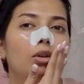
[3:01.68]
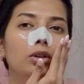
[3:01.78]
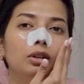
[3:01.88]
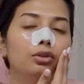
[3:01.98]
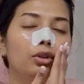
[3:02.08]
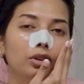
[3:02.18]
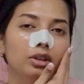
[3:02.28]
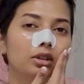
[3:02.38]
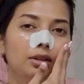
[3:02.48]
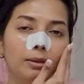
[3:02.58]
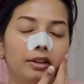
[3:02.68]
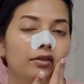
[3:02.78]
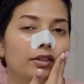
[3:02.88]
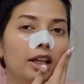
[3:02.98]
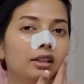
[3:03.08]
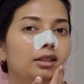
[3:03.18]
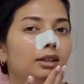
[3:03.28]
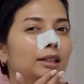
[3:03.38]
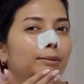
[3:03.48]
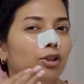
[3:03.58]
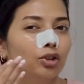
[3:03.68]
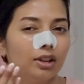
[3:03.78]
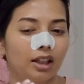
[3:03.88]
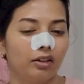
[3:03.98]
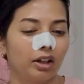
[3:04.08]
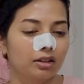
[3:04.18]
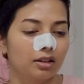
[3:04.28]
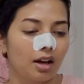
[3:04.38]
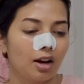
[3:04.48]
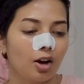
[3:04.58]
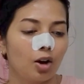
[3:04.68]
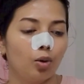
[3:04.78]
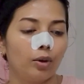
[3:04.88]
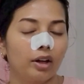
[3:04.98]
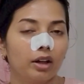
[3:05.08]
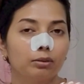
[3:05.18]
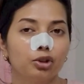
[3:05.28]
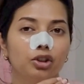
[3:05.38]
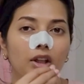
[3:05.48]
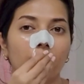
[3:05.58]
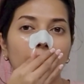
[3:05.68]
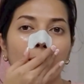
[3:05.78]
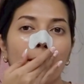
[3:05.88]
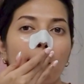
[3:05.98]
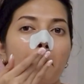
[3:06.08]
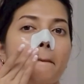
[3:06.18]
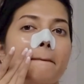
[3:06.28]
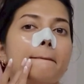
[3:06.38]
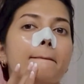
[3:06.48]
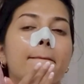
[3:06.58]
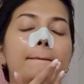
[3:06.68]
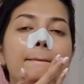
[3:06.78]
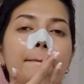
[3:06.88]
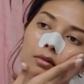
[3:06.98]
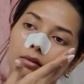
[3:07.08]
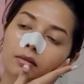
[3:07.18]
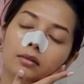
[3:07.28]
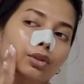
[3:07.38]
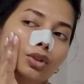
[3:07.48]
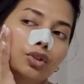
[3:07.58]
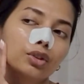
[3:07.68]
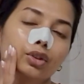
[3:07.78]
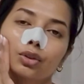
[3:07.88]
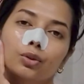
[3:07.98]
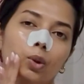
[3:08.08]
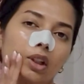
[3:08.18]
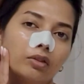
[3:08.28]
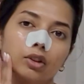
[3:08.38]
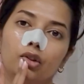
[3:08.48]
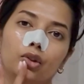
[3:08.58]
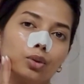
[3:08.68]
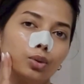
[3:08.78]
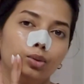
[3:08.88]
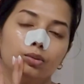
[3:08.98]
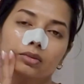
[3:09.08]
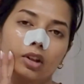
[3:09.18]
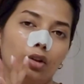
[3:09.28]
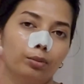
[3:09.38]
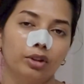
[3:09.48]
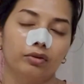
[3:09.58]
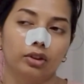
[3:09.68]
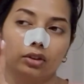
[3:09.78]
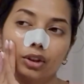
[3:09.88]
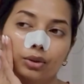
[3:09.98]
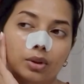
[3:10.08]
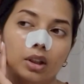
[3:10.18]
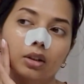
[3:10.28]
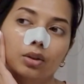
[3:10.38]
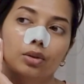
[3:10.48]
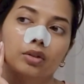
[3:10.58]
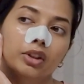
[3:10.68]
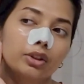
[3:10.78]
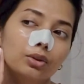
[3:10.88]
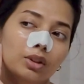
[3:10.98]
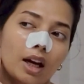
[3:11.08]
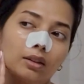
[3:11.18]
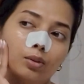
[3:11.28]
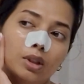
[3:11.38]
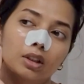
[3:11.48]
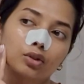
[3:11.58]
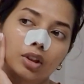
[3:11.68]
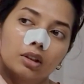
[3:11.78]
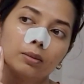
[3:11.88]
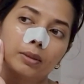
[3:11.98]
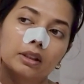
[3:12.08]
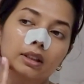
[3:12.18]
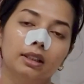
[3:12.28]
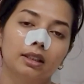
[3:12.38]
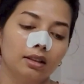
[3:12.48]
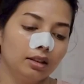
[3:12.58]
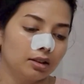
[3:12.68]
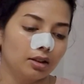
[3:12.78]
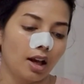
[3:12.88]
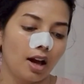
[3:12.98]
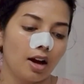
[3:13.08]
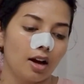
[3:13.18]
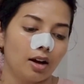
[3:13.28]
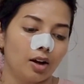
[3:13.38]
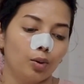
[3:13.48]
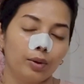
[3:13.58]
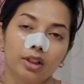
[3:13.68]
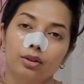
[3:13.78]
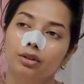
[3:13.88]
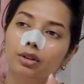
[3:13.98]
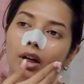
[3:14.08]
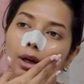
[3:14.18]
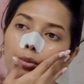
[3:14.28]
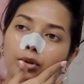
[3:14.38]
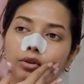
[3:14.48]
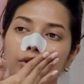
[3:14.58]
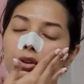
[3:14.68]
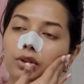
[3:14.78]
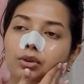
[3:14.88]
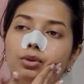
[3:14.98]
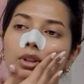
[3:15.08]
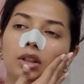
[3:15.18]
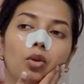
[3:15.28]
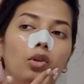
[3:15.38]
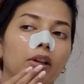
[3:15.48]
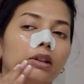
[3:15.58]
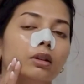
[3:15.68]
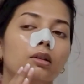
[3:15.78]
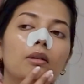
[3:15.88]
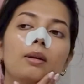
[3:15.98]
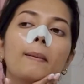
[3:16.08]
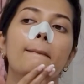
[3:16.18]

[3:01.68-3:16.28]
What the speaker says: all across my face, especially the areas where I'm shaving. You could just use whatever you prefer using. You could even use aloe vera gel, but since it's winter, I prefer to use an oil.